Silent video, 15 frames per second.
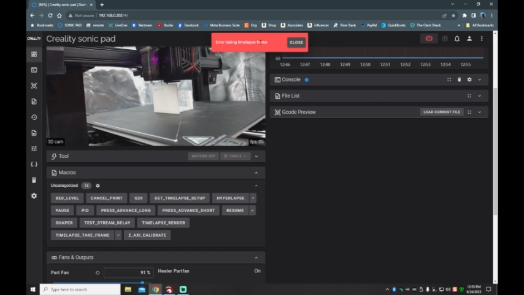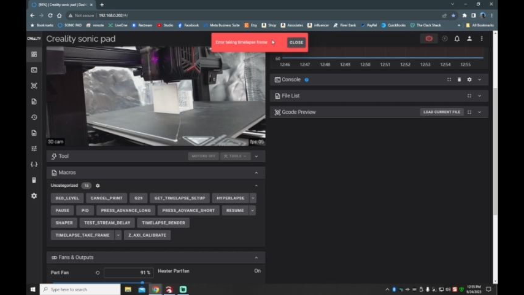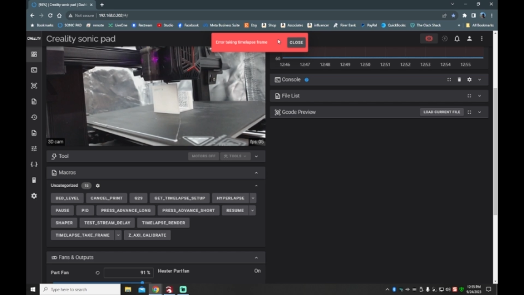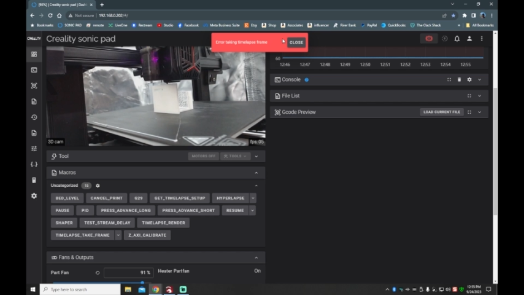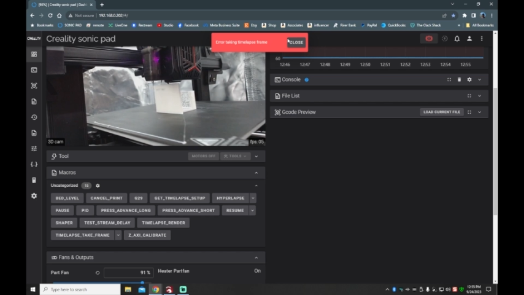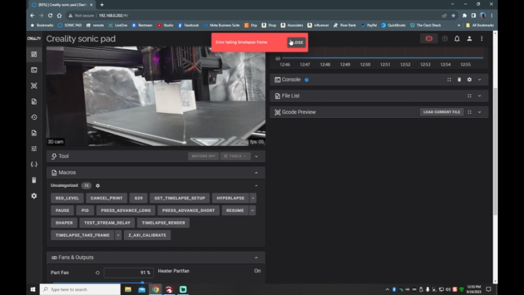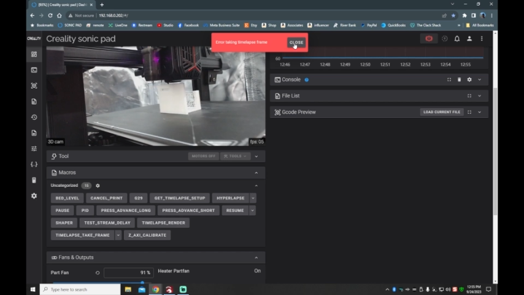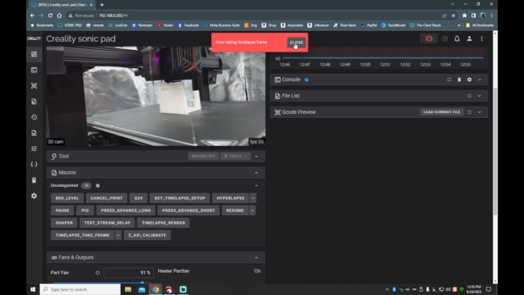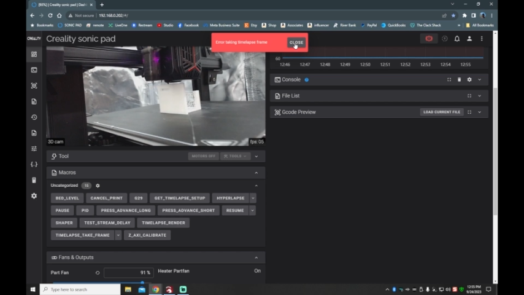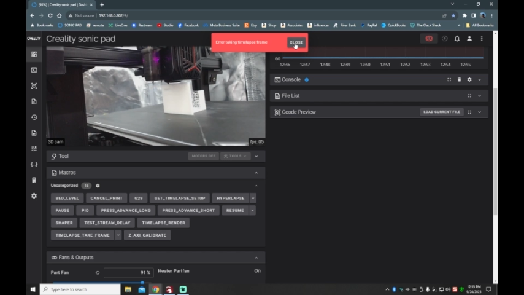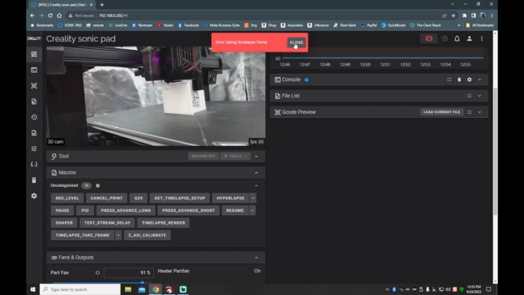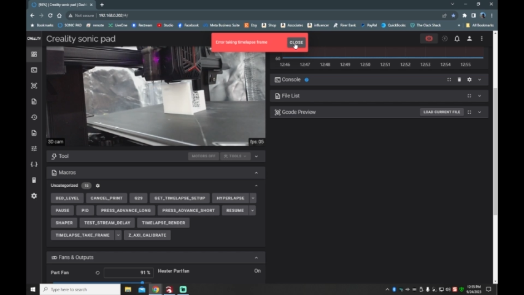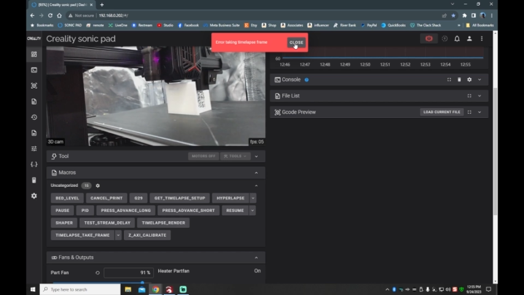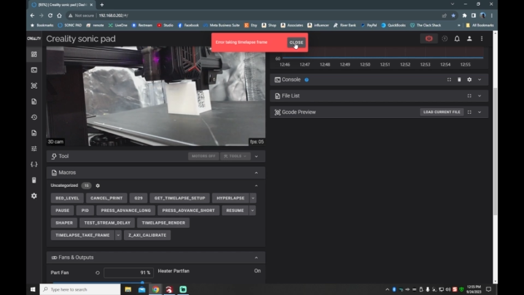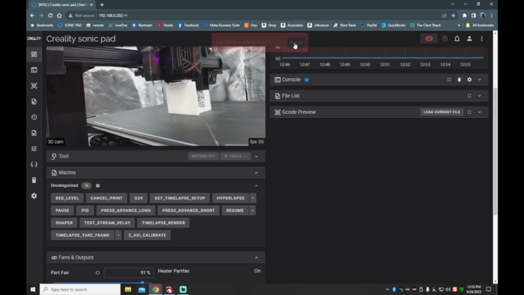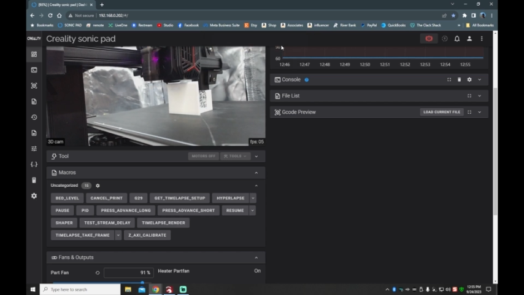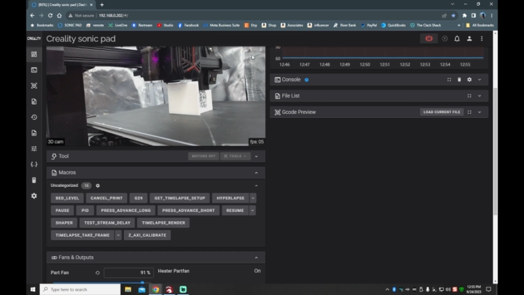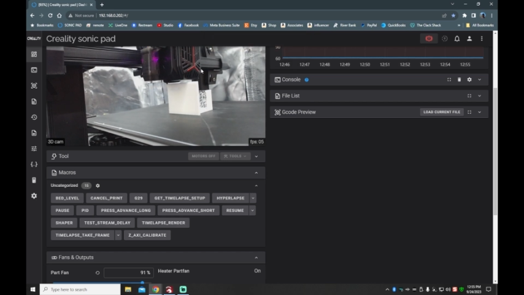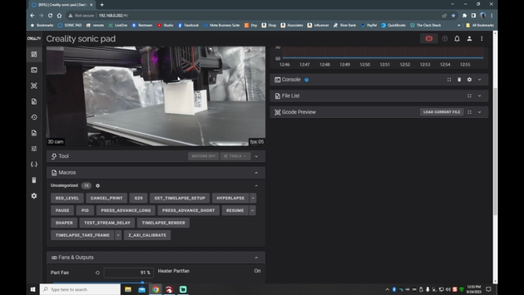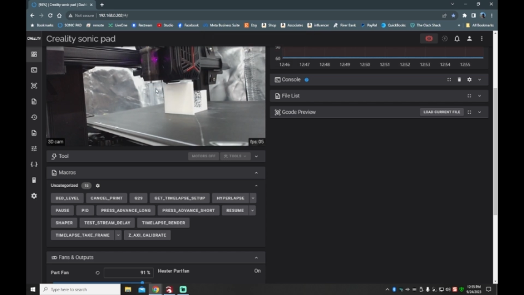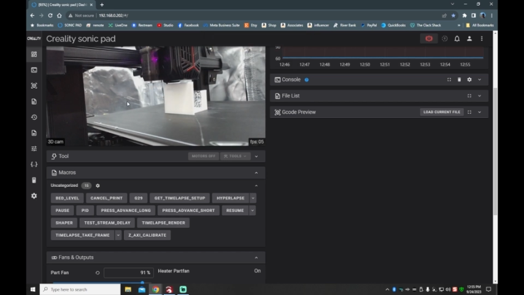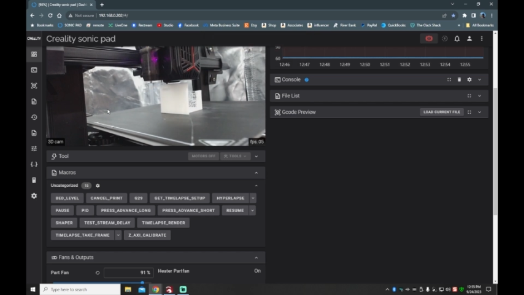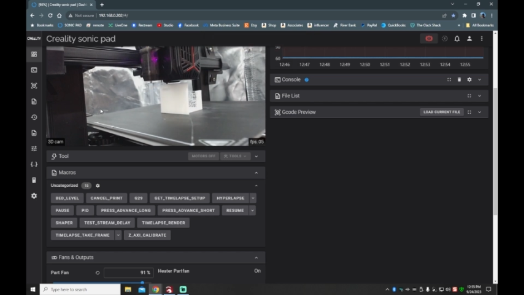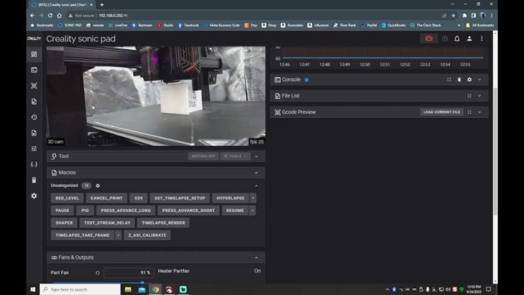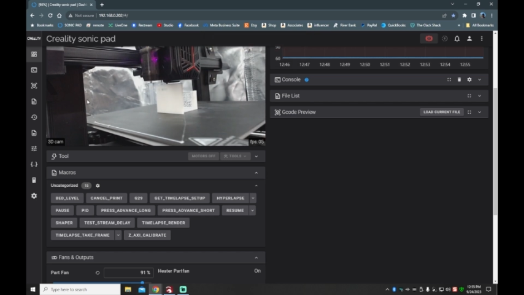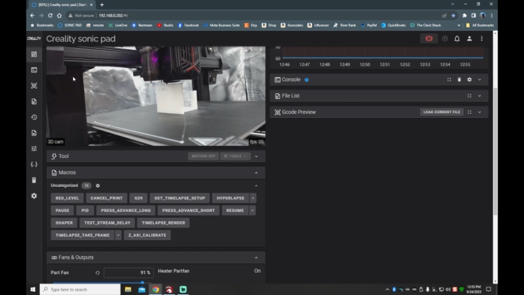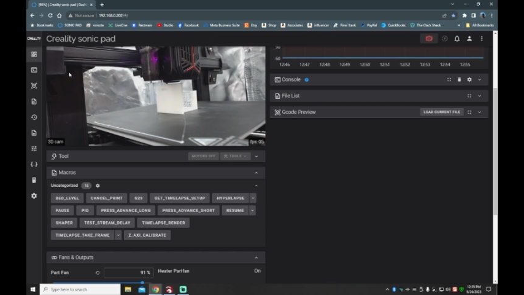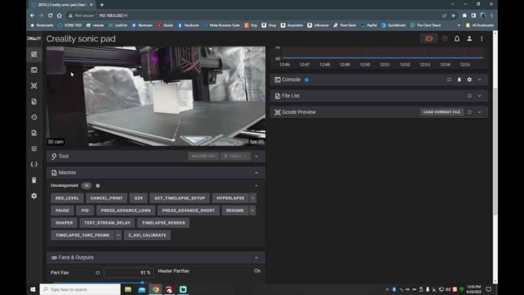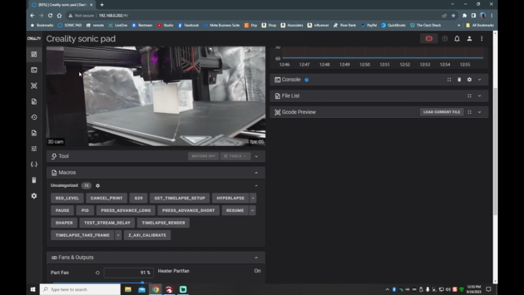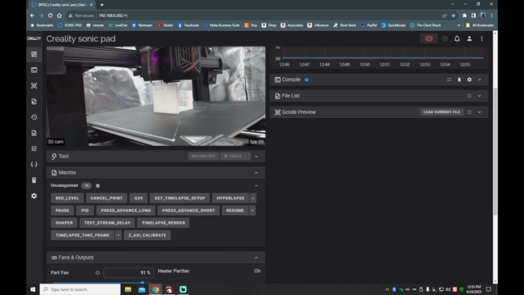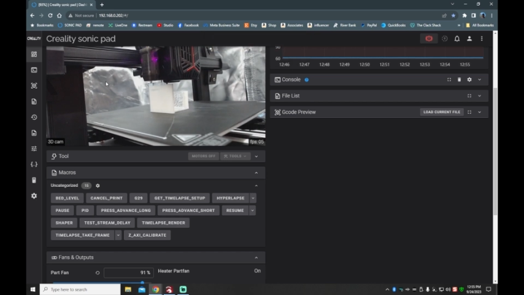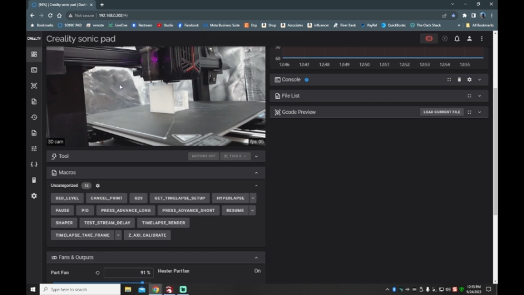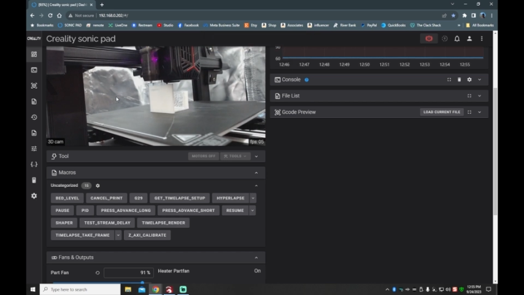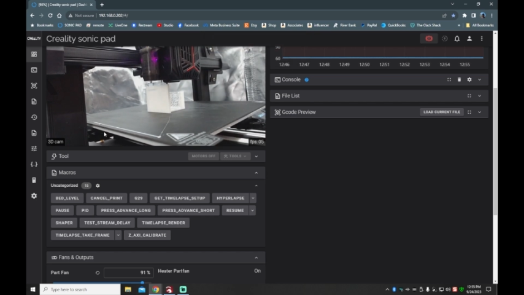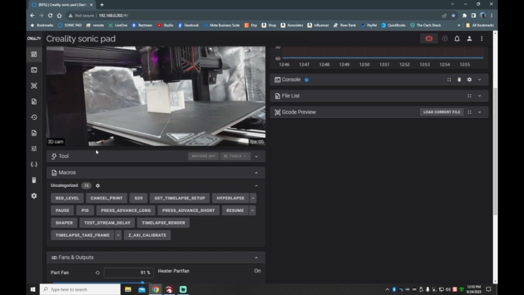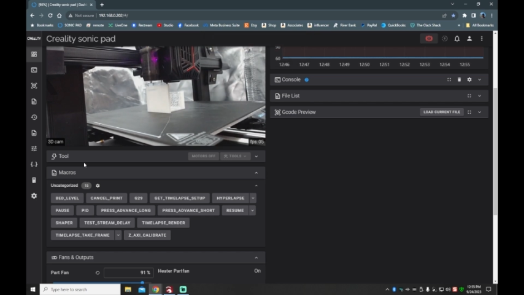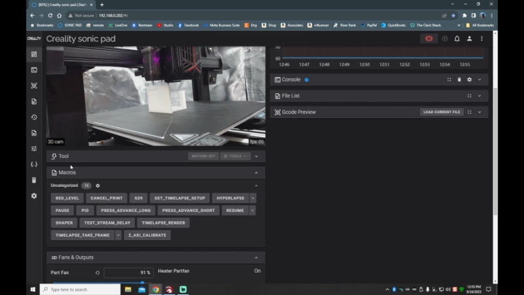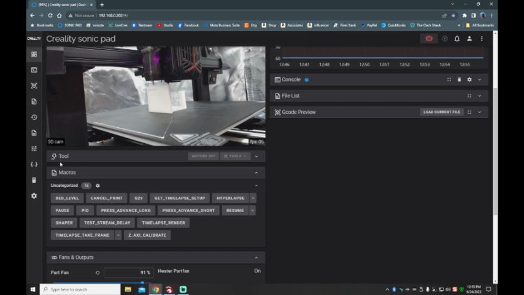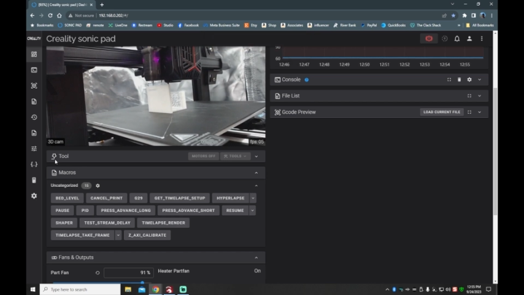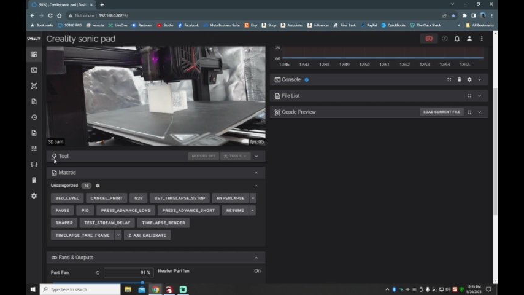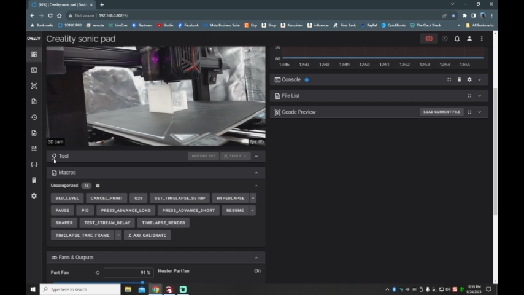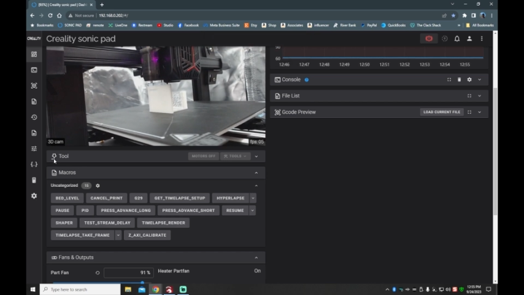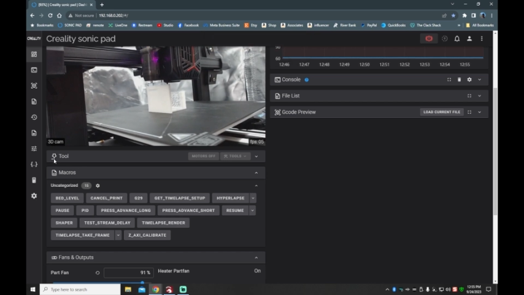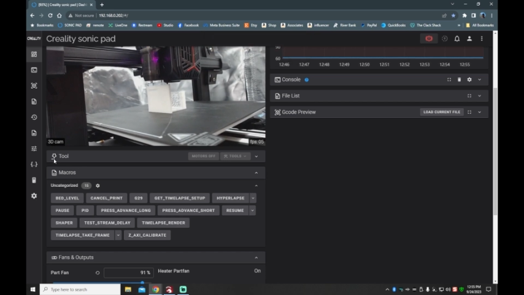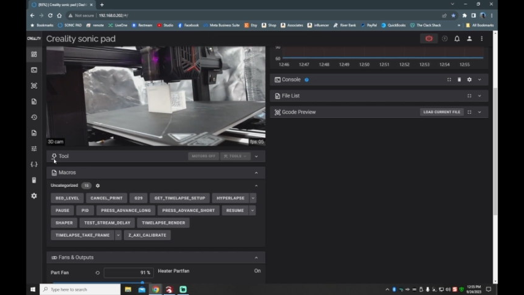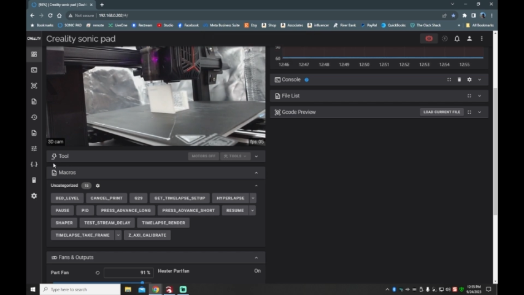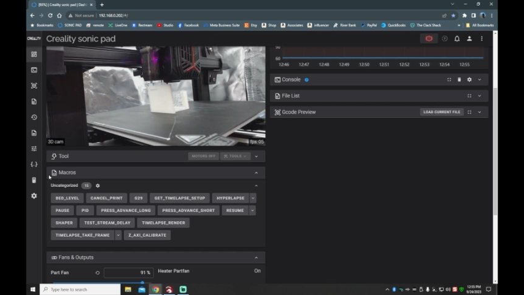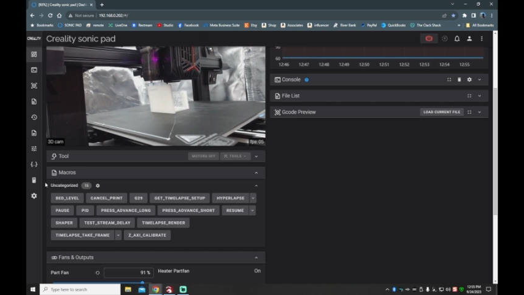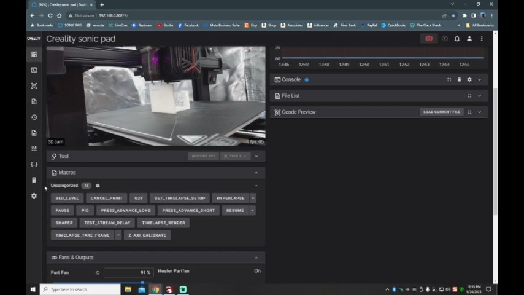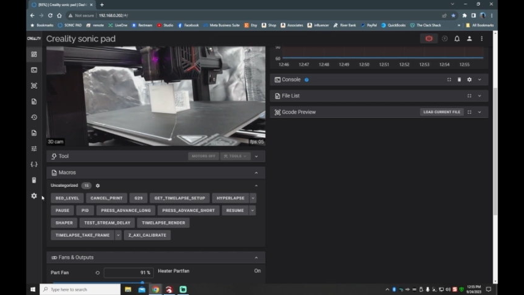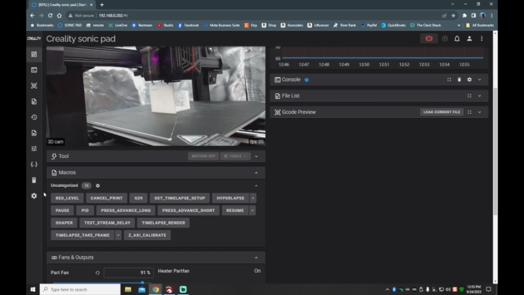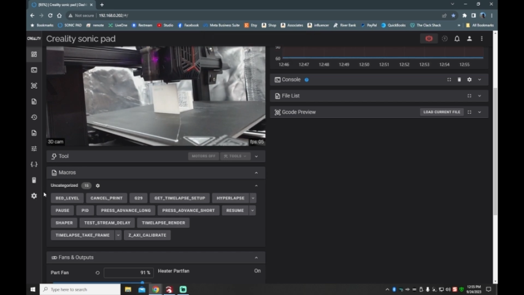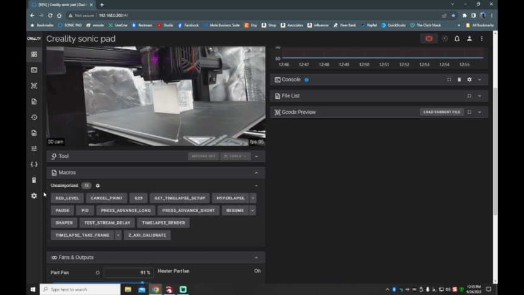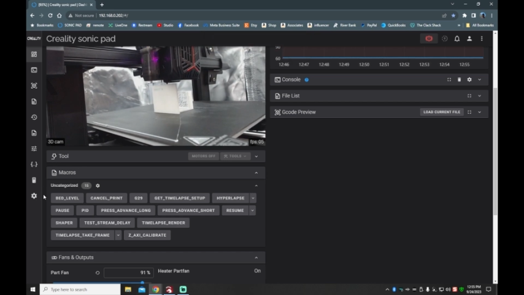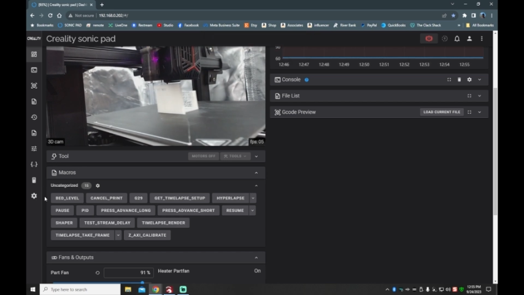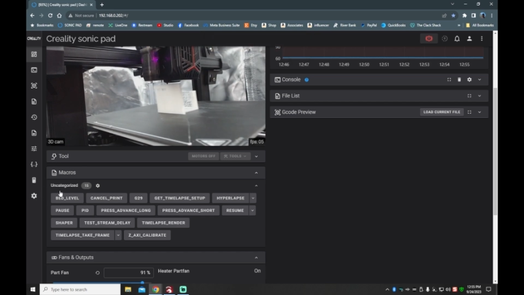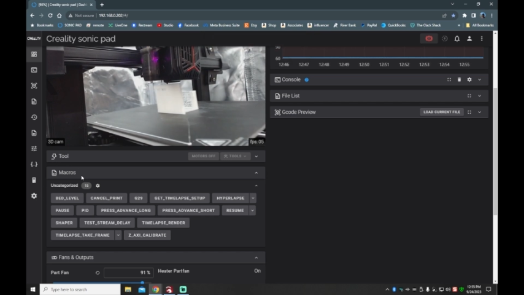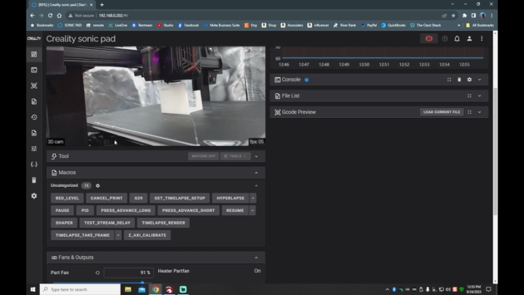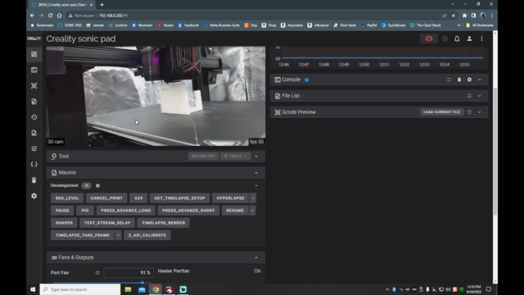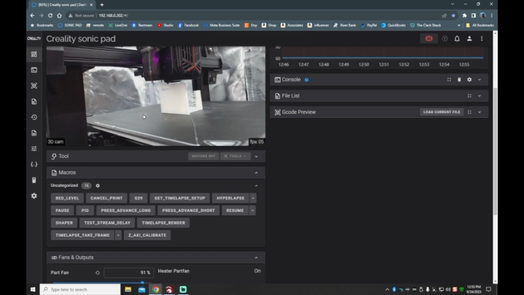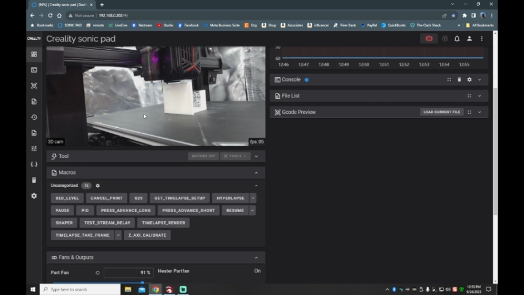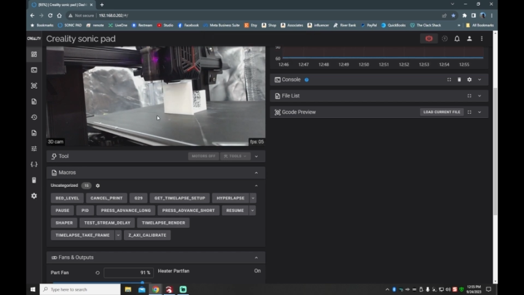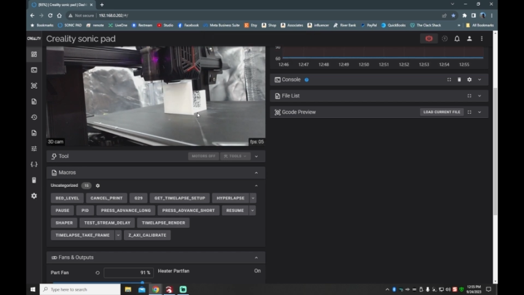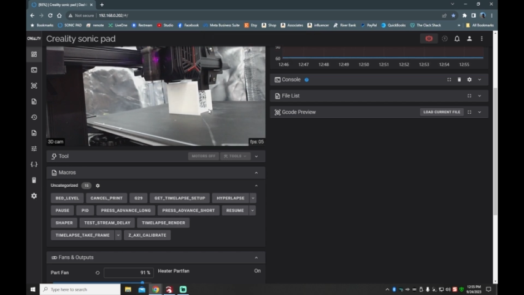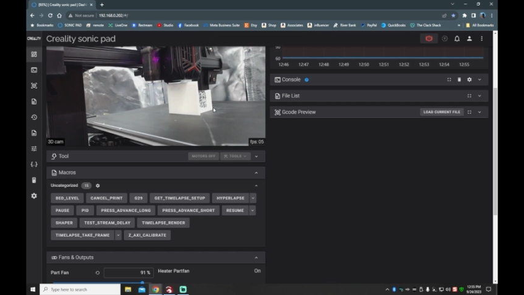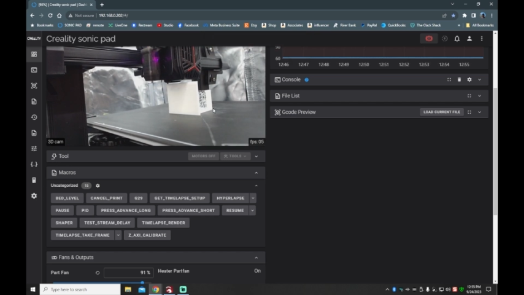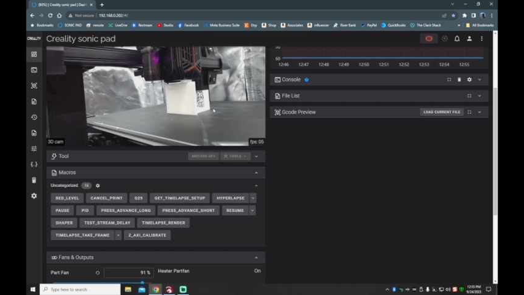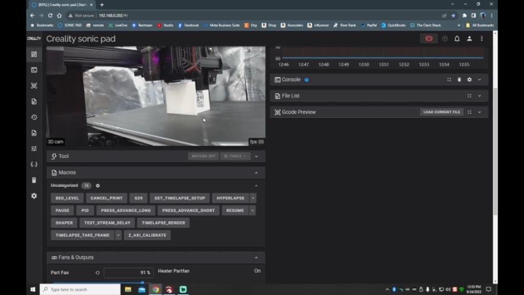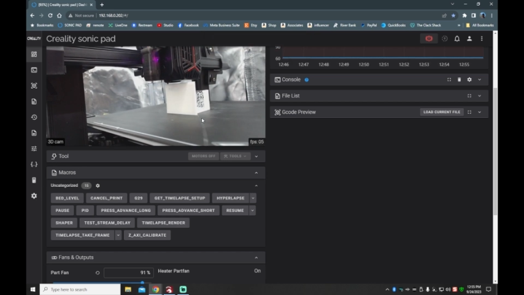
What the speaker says: (no speaker visible)